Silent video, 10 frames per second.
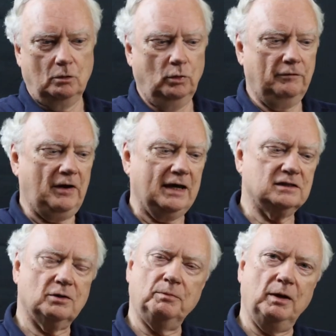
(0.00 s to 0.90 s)
We've
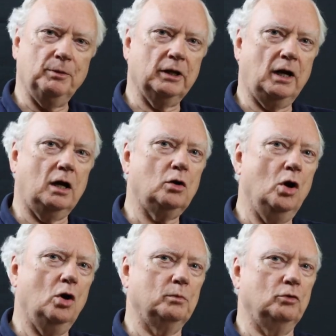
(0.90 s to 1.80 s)
had some people in our
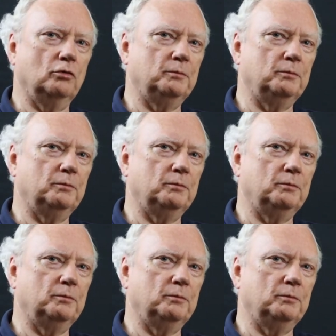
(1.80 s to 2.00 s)
home who